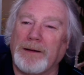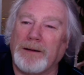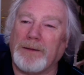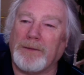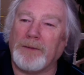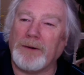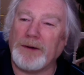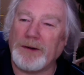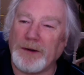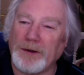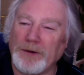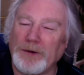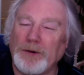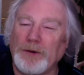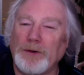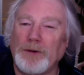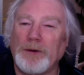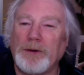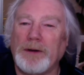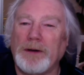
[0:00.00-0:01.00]
Wishing
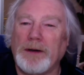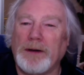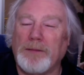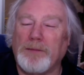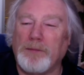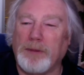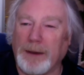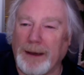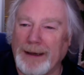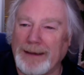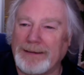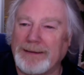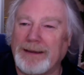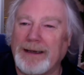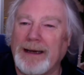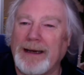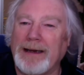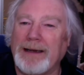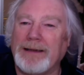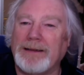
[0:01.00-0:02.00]
you blessed
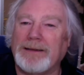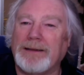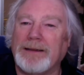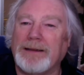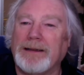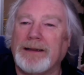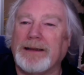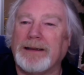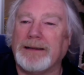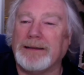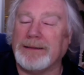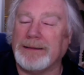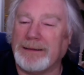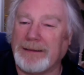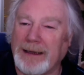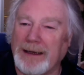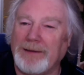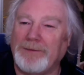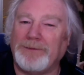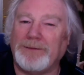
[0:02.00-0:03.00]
days and
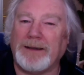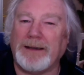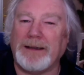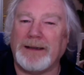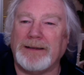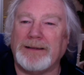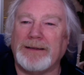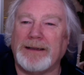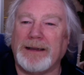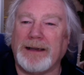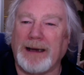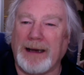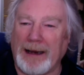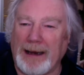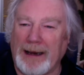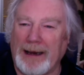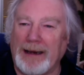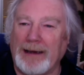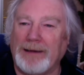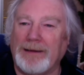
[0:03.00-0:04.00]
safe days
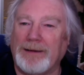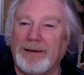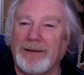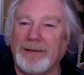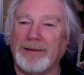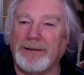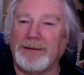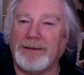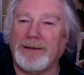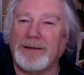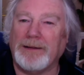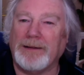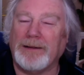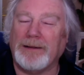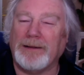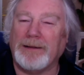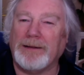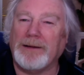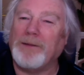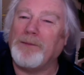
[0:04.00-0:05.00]
ahead.
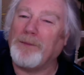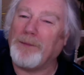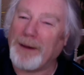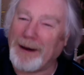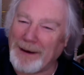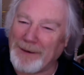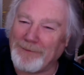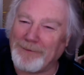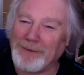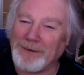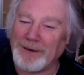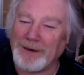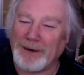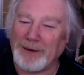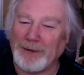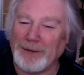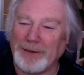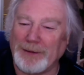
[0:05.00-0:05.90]
Bye for now.